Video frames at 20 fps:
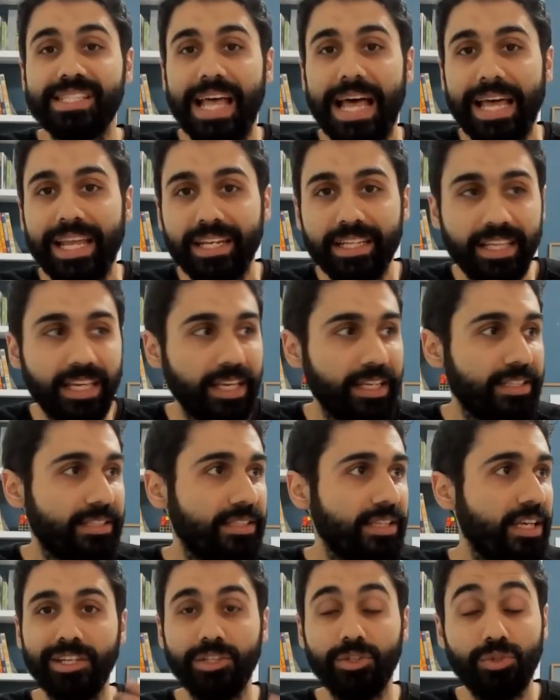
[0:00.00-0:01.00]
and
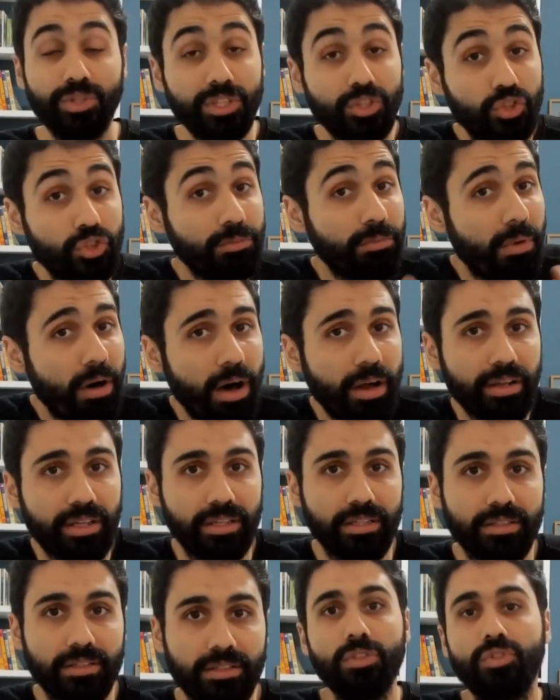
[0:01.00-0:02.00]
gigs. You need to
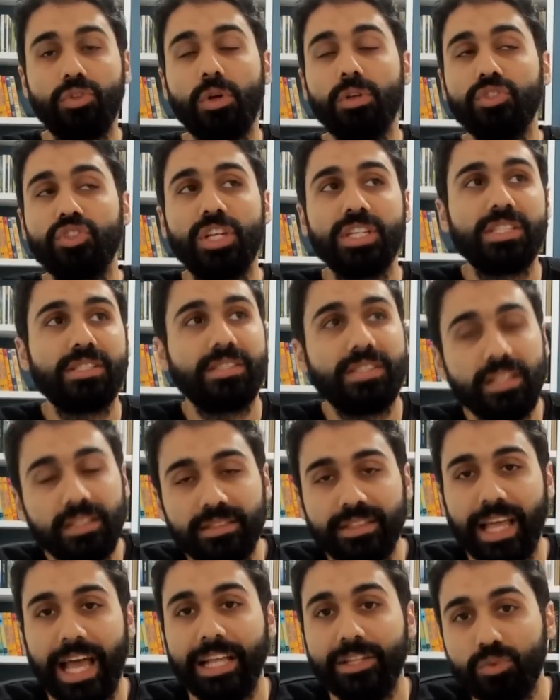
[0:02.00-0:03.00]
market. Don't just
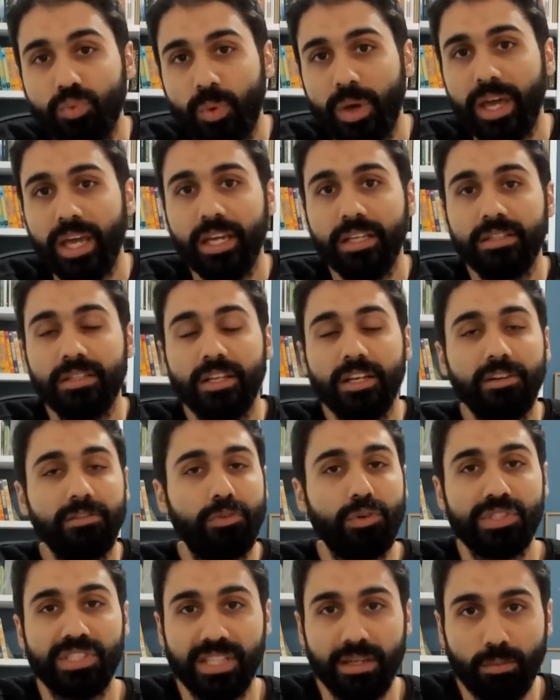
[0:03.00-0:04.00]
sit and wait
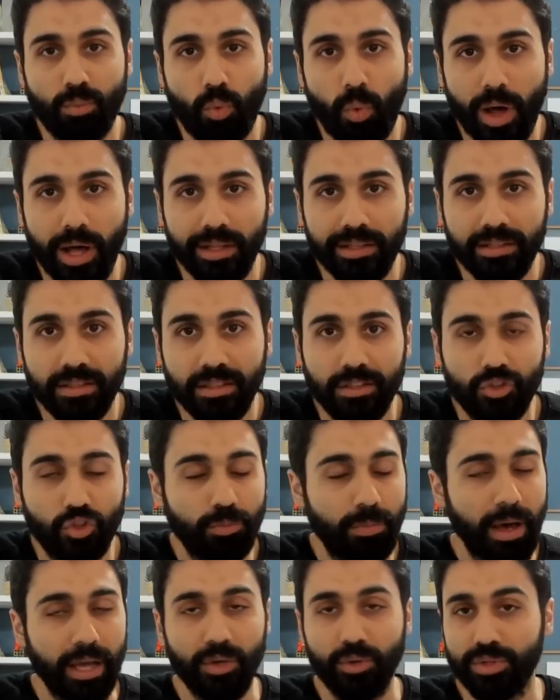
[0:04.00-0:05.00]
for someone to
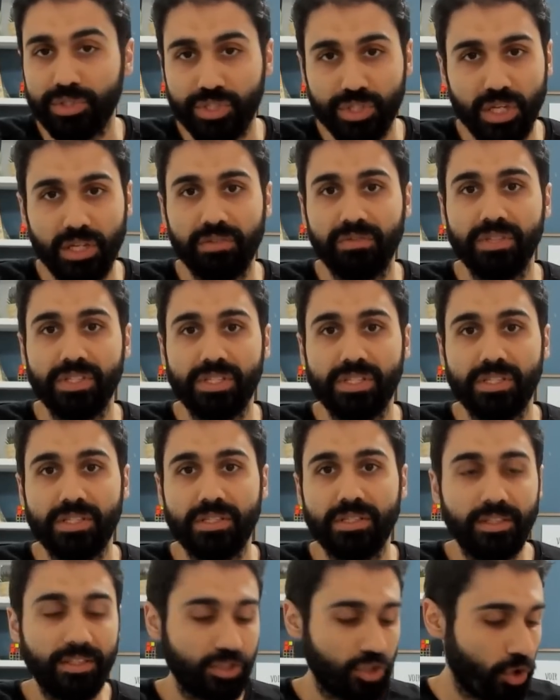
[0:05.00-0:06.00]
buy your service.
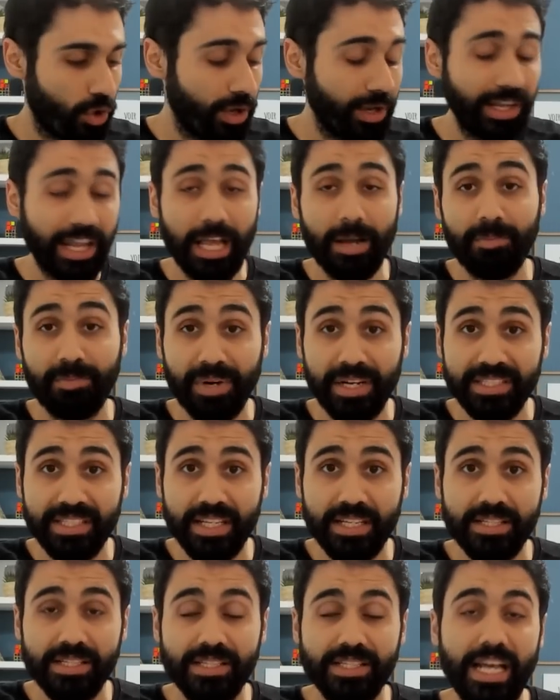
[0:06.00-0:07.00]
So online
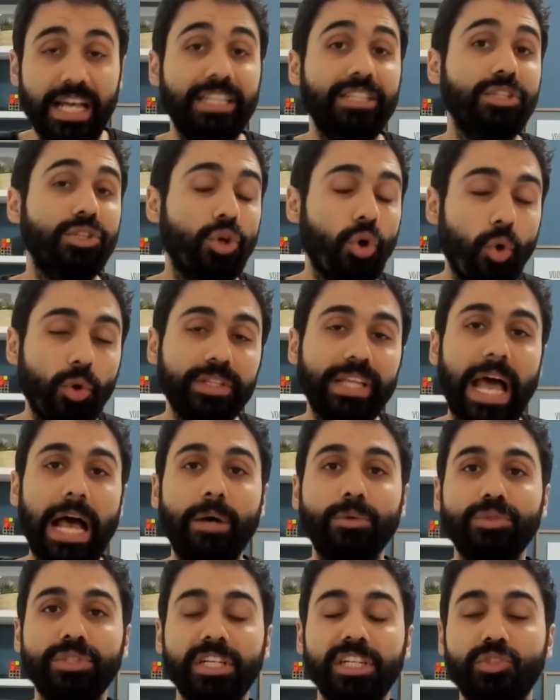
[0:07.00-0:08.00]
presence and cold
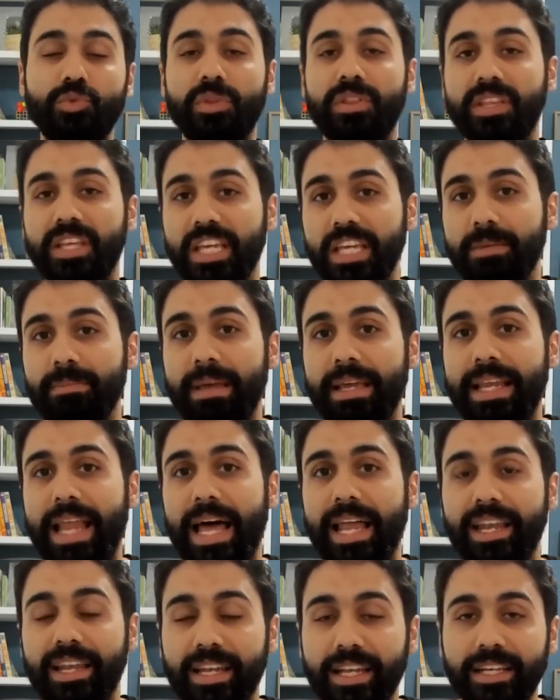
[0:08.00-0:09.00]
outreach with email
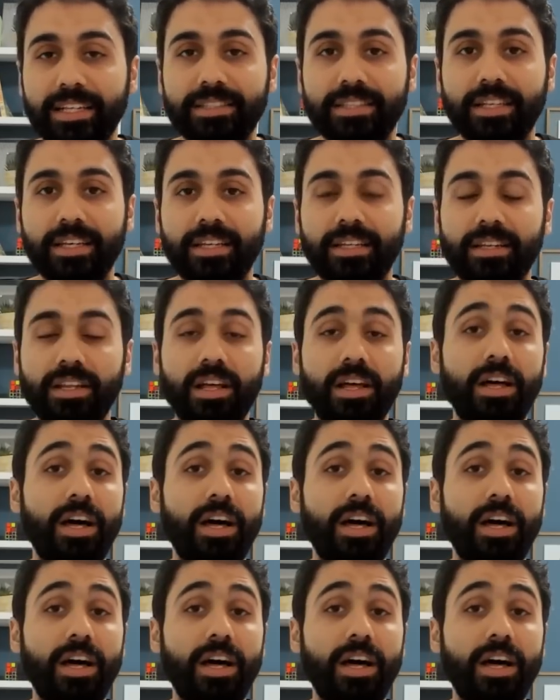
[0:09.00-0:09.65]
and LinkedIn